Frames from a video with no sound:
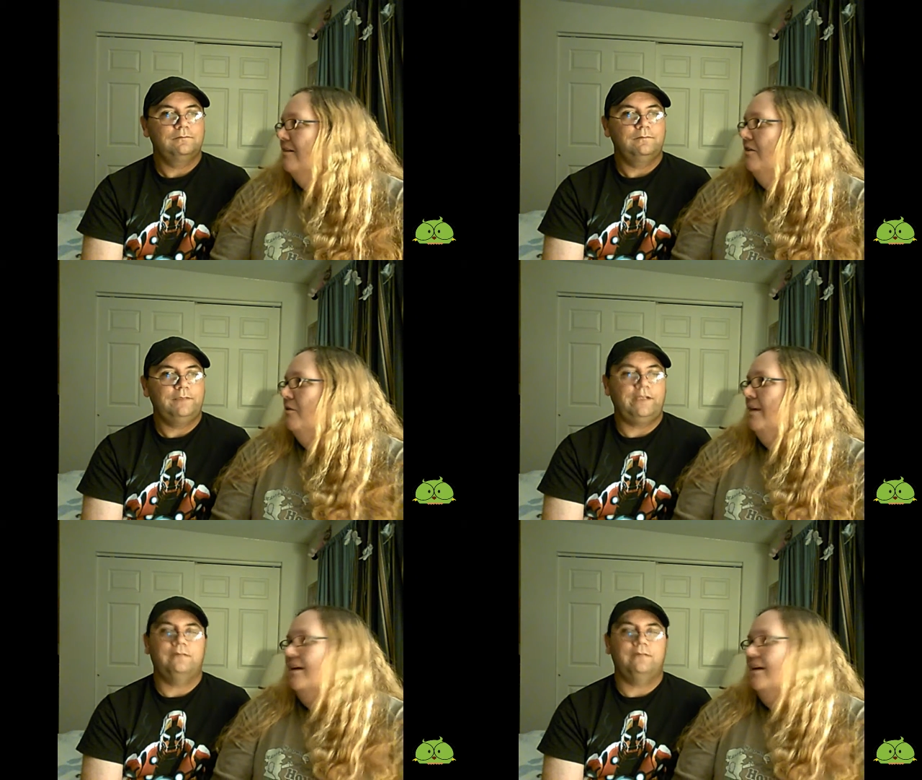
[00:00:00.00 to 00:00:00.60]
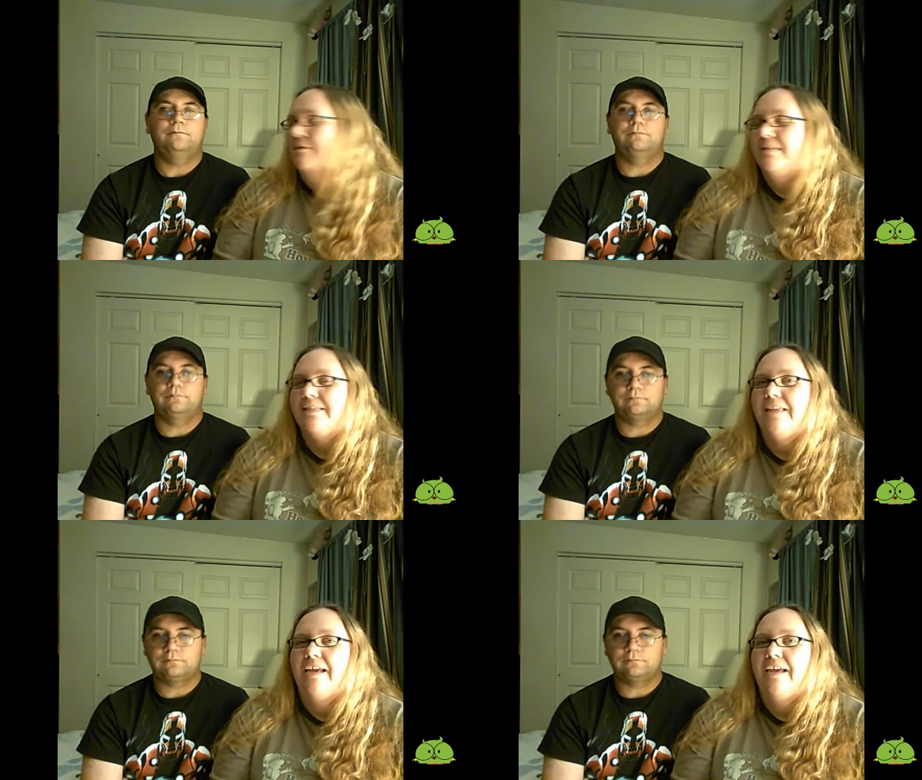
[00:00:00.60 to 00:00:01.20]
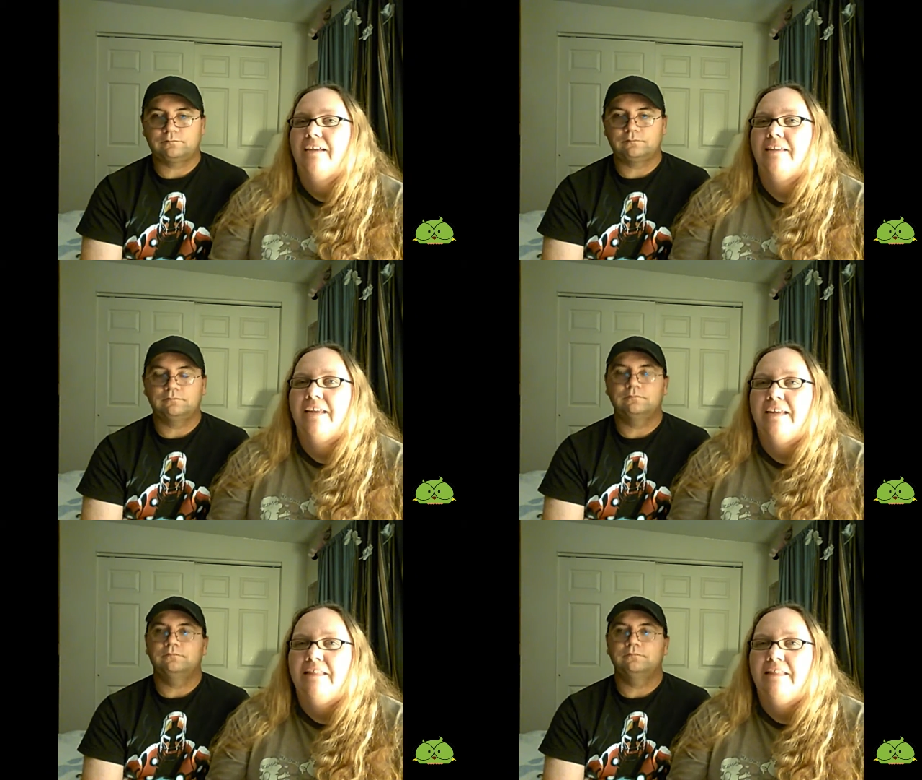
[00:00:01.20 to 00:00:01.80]
Speaker 1: You know, yeah. like it was like
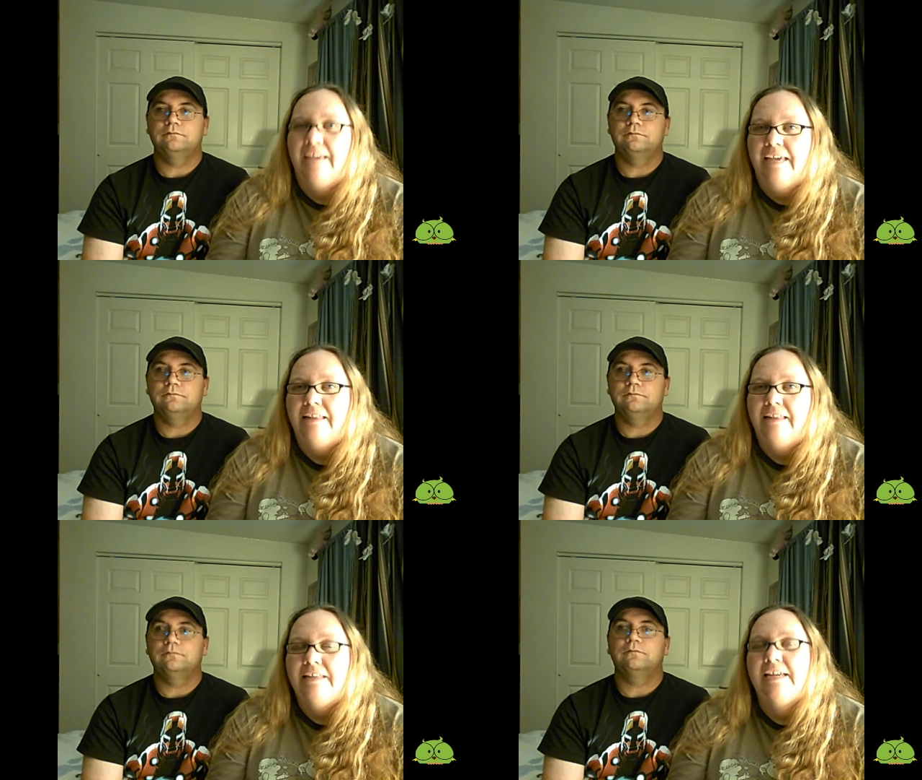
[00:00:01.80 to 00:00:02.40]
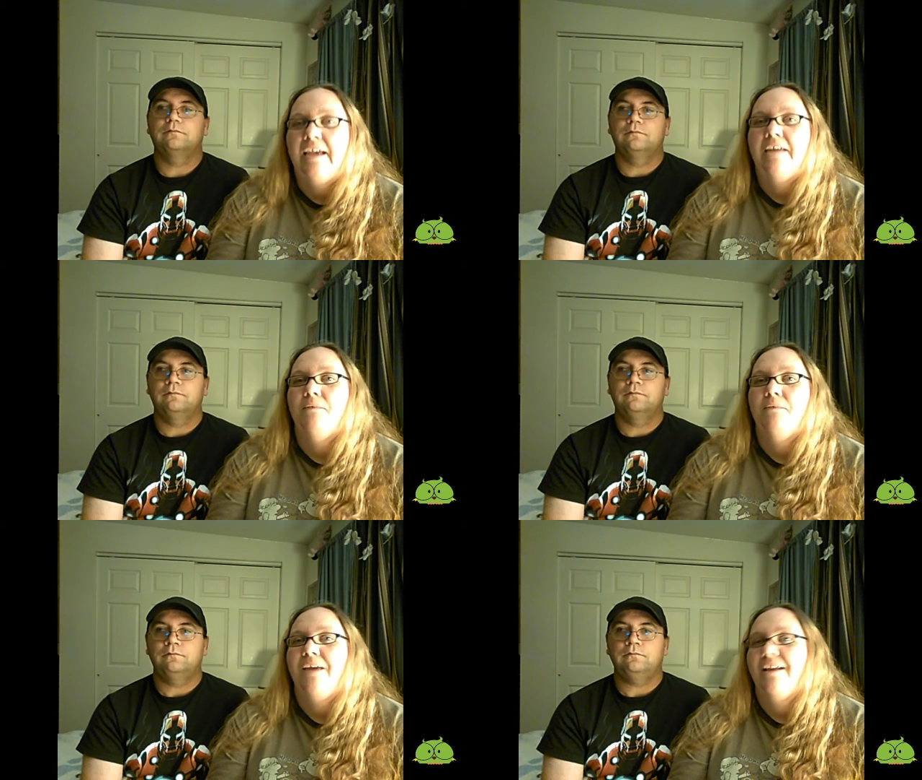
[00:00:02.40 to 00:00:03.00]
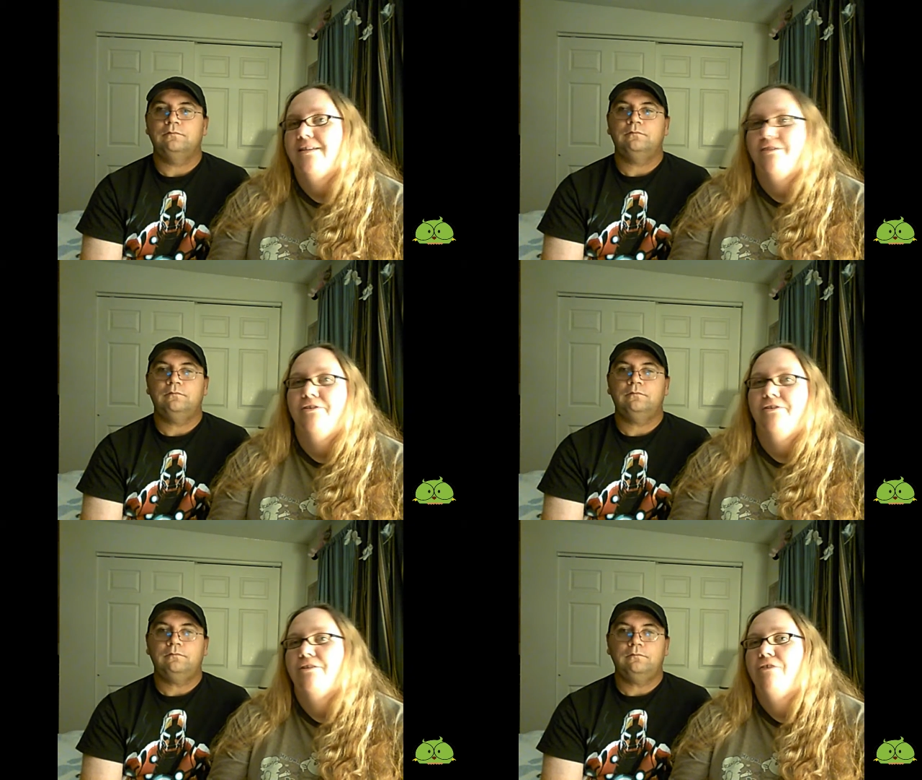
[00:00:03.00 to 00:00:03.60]
getting late in the day and we had dinner
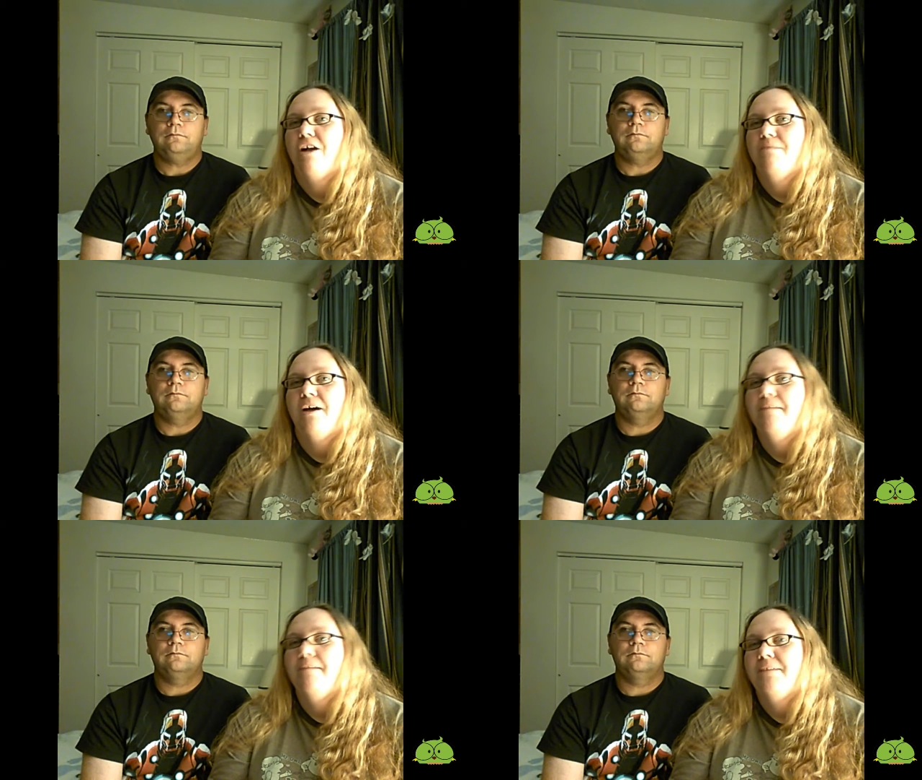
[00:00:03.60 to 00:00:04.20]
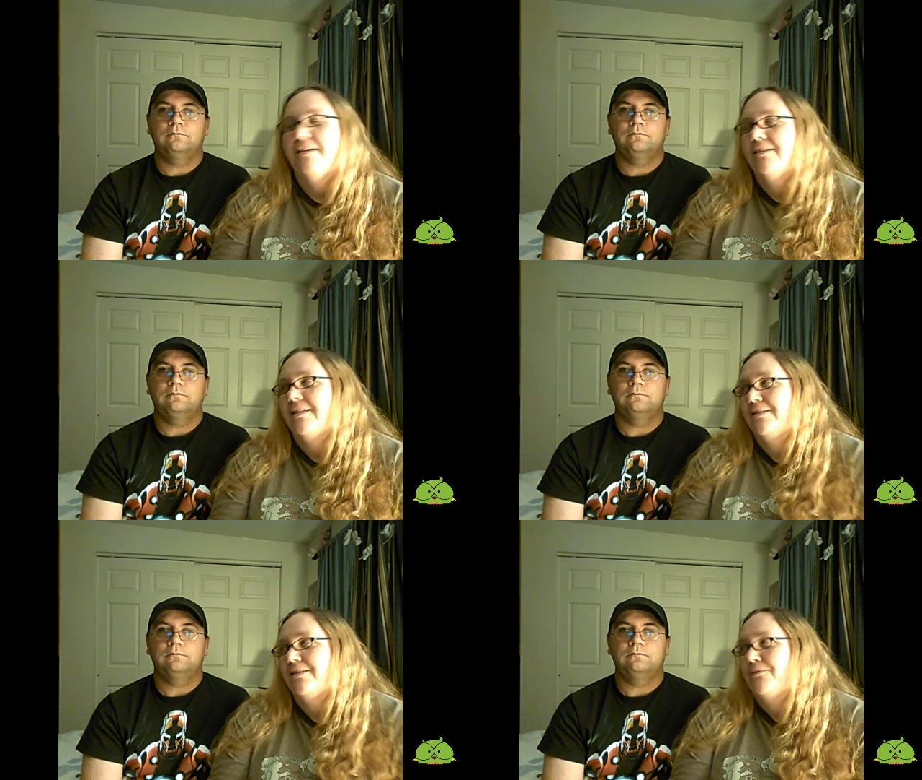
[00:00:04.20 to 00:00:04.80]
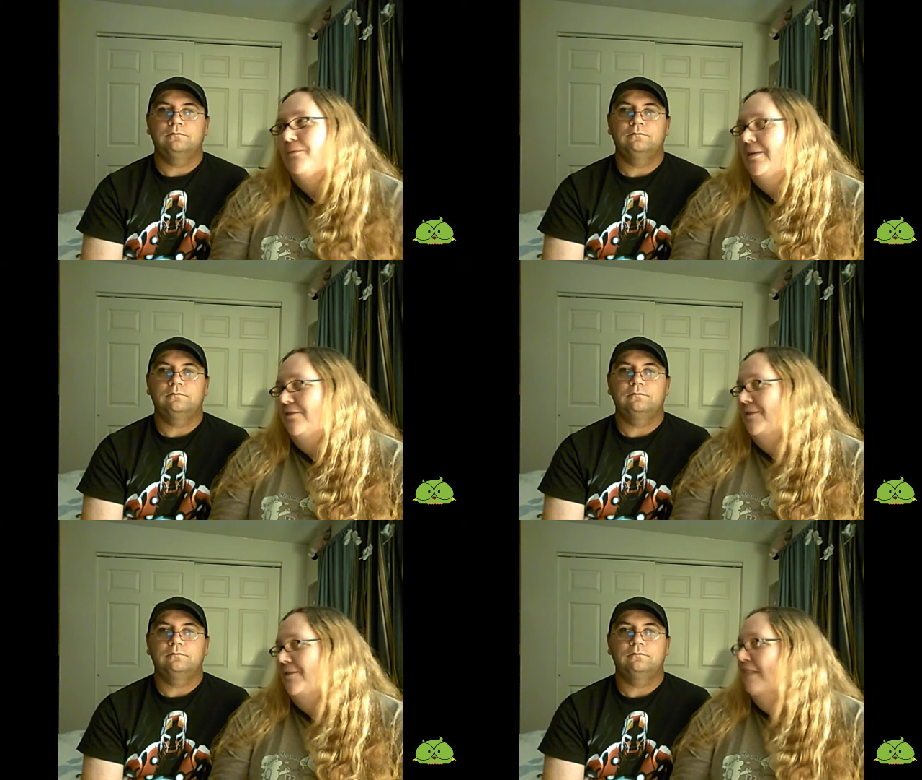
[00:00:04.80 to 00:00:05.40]
in the crock pot because that's what we
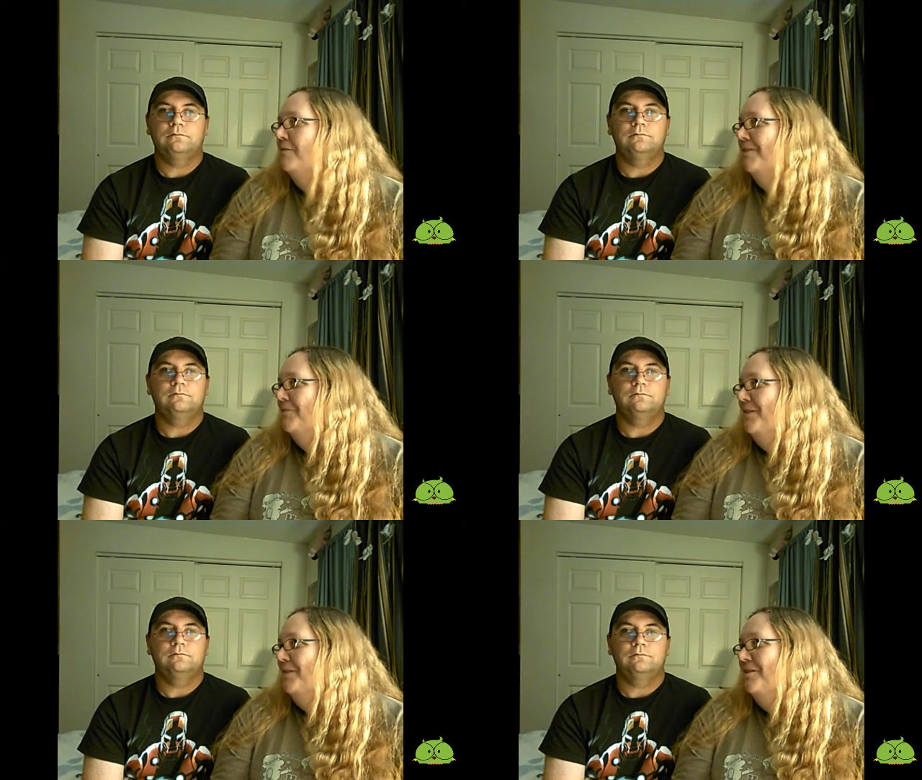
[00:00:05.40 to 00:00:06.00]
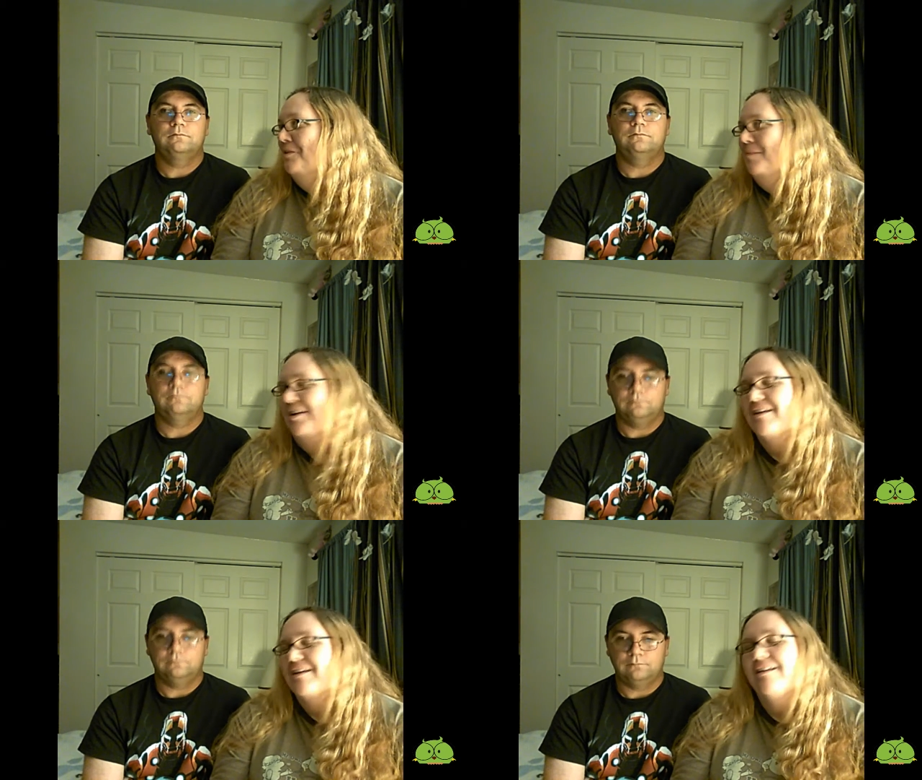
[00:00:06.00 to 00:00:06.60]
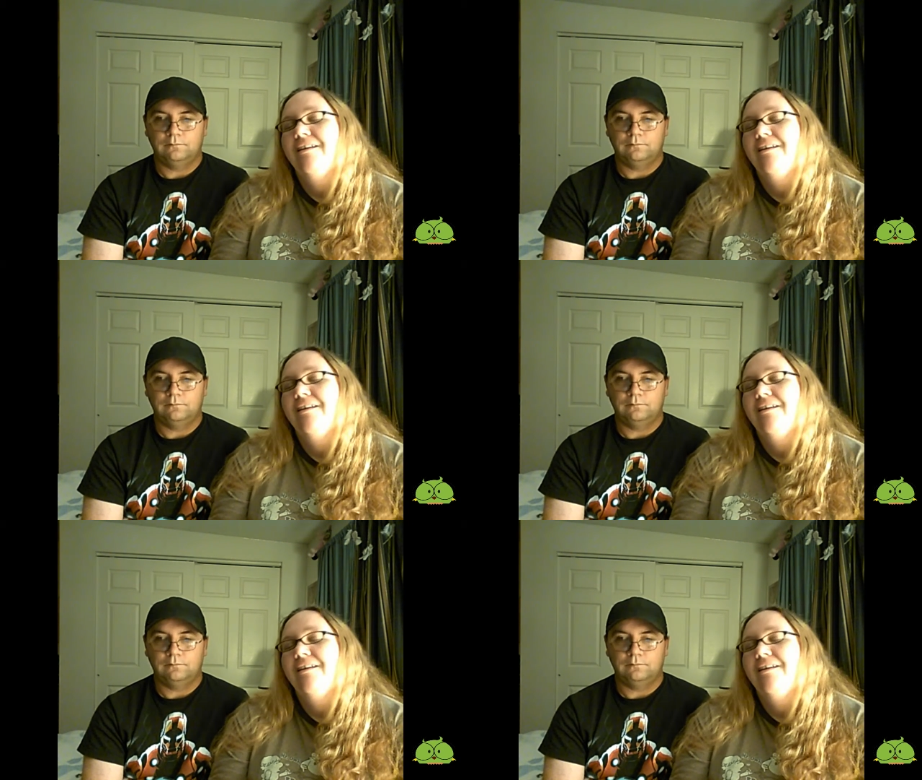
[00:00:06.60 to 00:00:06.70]
do now whenever we go to the park